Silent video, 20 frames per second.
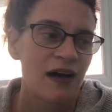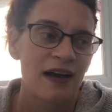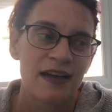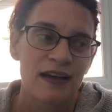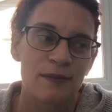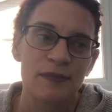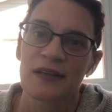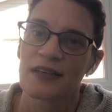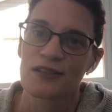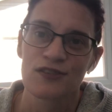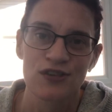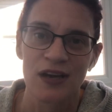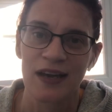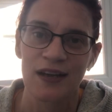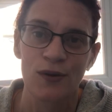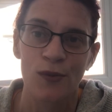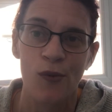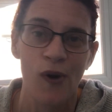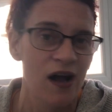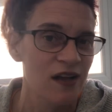I am going to try
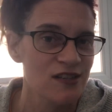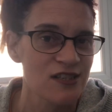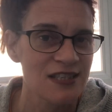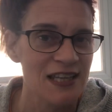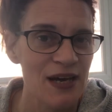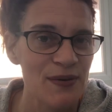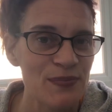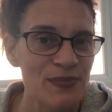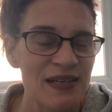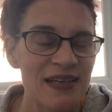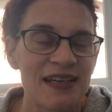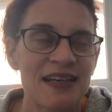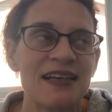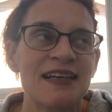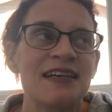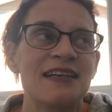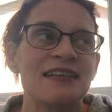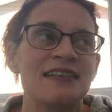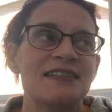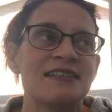to watch them
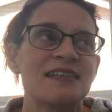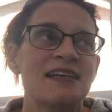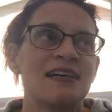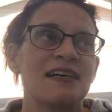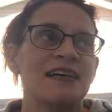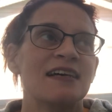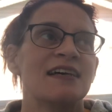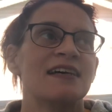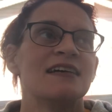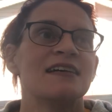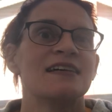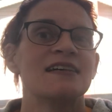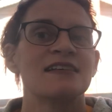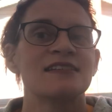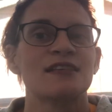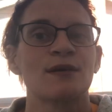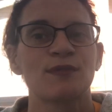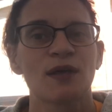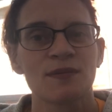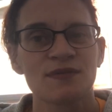because
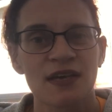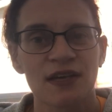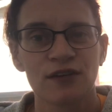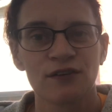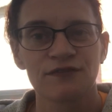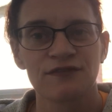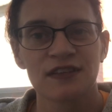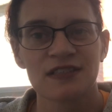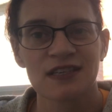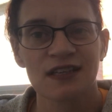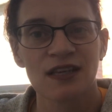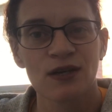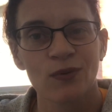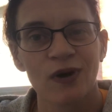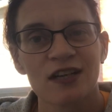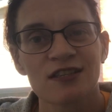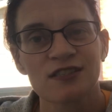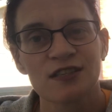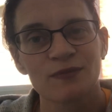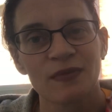sometimes I don't physically
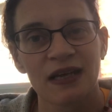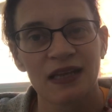watch them.